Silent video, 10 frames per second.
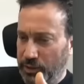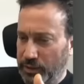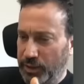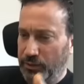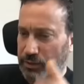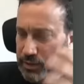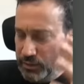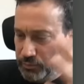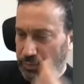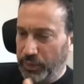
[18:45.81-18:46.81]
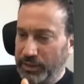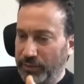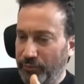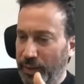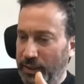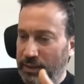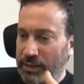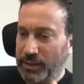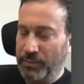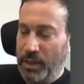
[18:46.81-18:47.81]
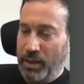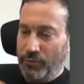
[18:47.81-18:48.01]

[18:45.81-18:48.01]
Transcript: is used as an oppressive mechanism